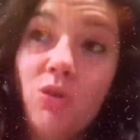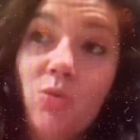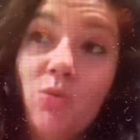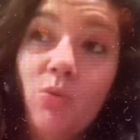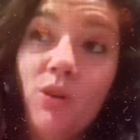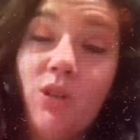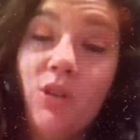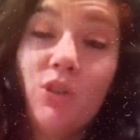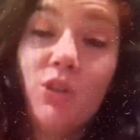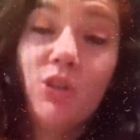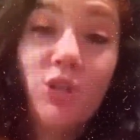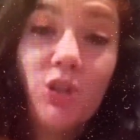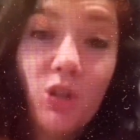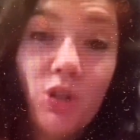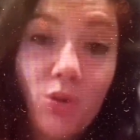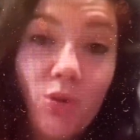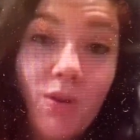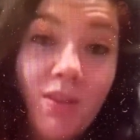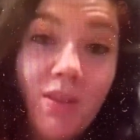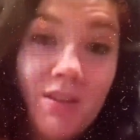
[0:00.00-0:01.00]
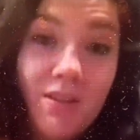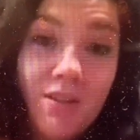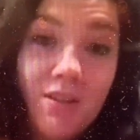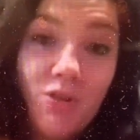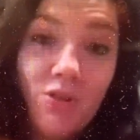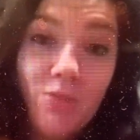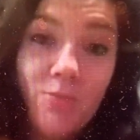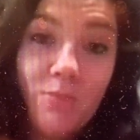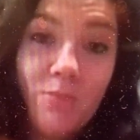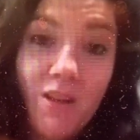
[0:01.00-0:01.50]
2.2 in this
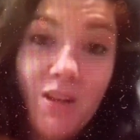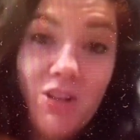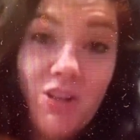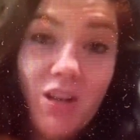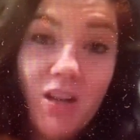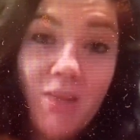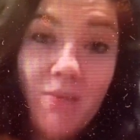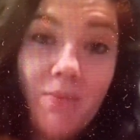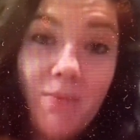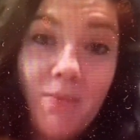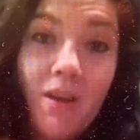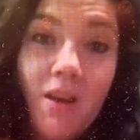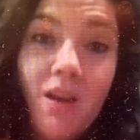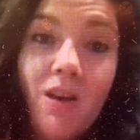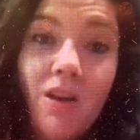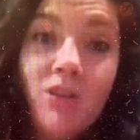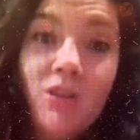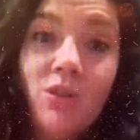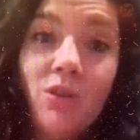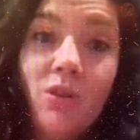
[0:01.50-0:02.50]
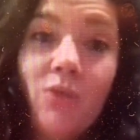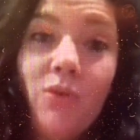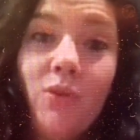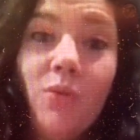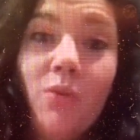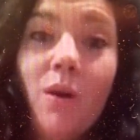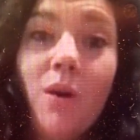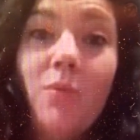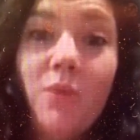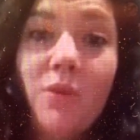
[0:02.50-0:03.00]
year's budget. So if we
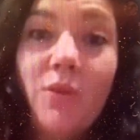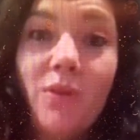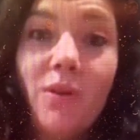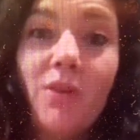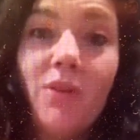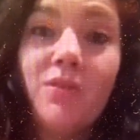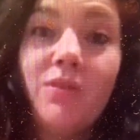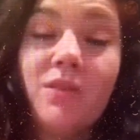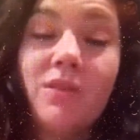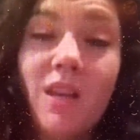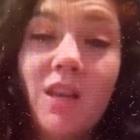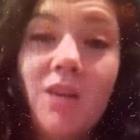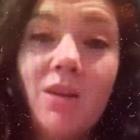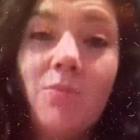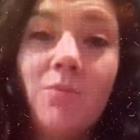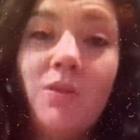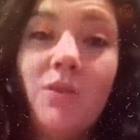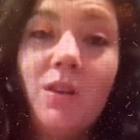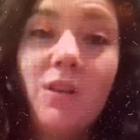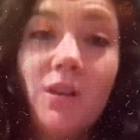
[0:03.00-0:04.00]
went with around the same